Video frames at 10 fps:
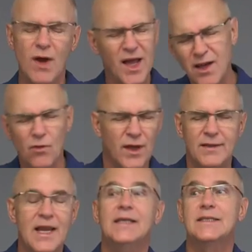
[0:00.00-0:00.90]
Well, okay,
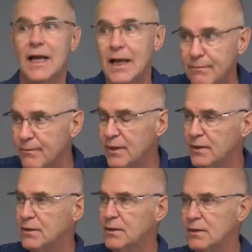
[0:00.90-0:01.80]
next time.
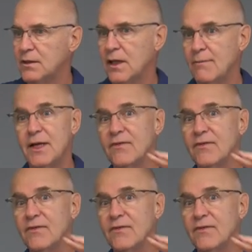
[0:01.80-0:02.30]
I mean,